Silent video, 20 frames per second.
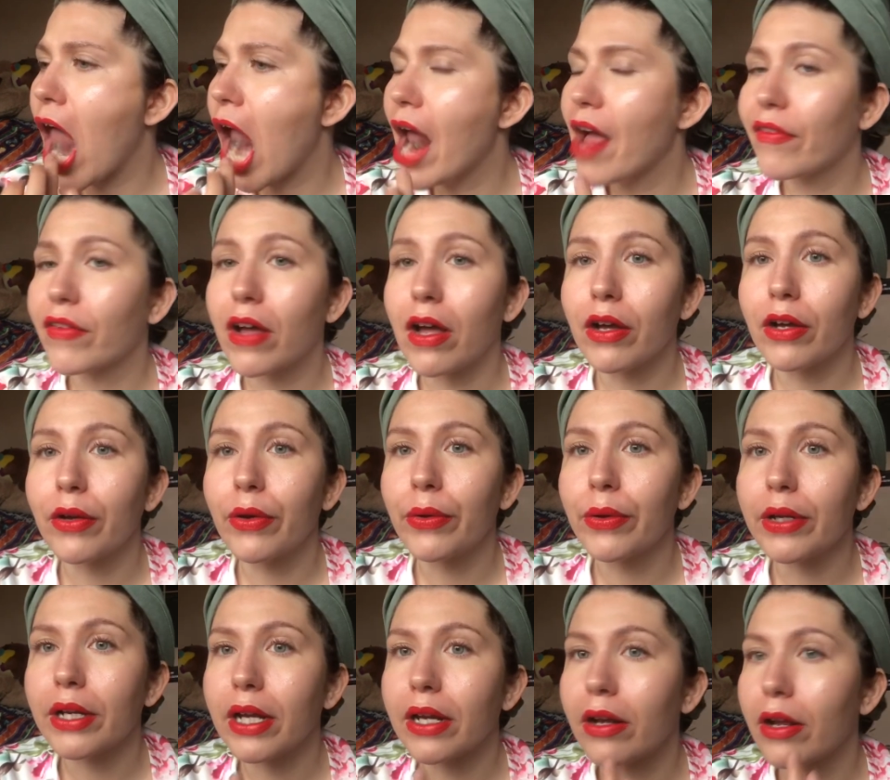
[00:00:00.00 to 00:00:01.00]
I've got
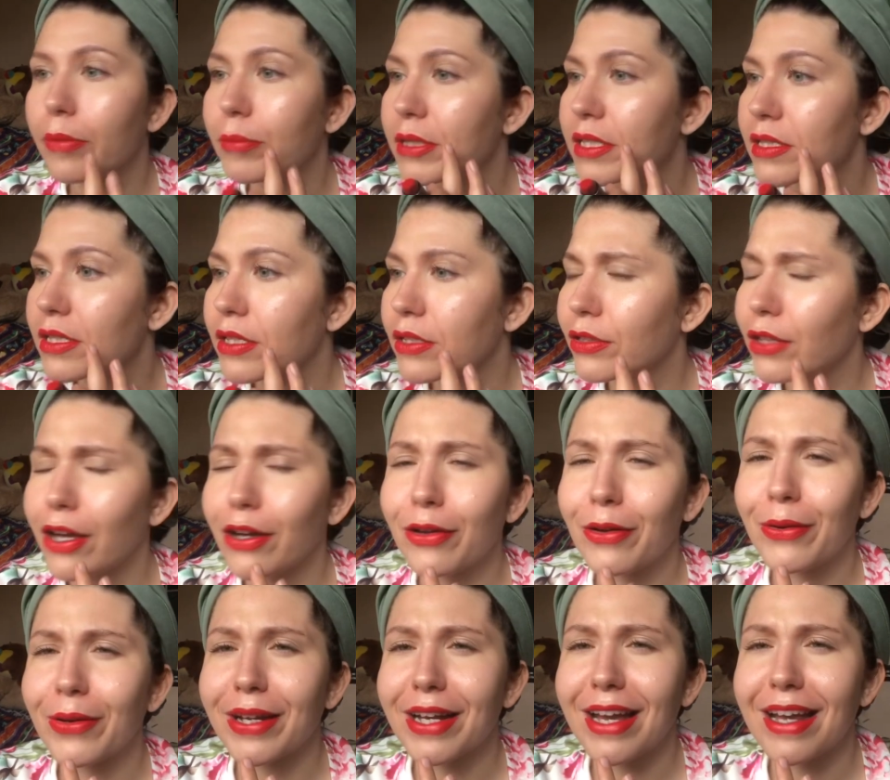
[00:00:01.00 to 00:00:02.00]
coconut on me still, not
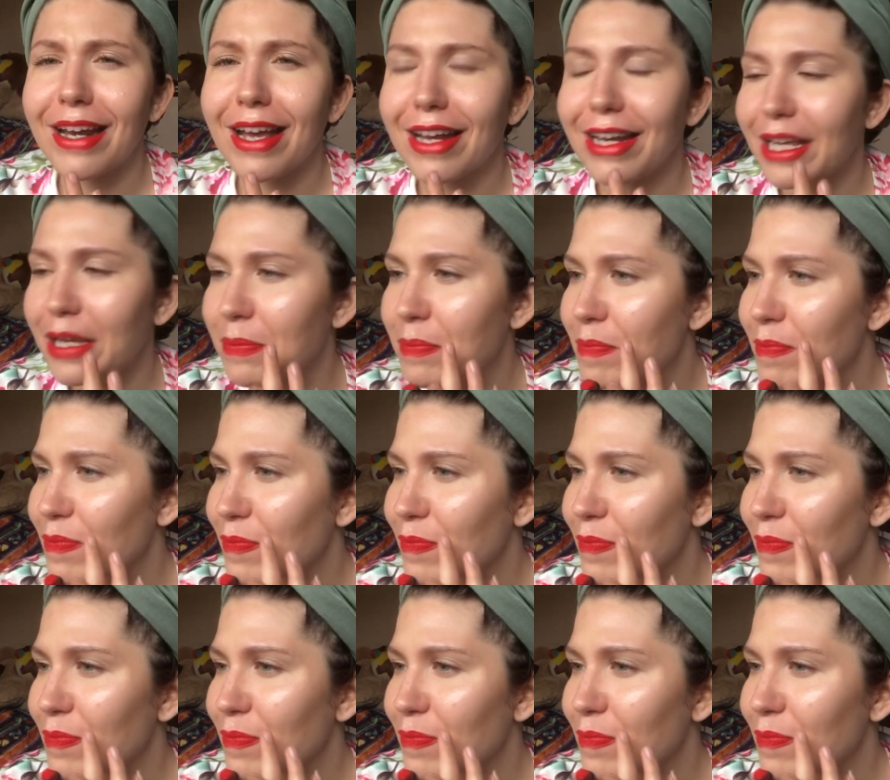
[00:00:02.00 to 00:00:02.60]
coconut honey.